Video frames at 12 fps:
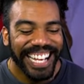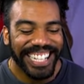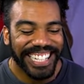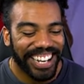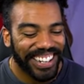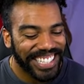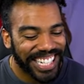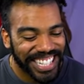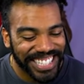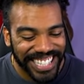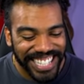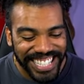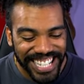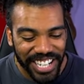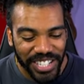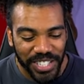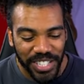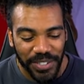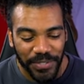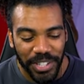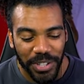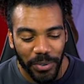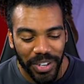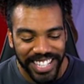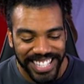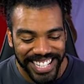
Yo, and then he took his ankles just for the one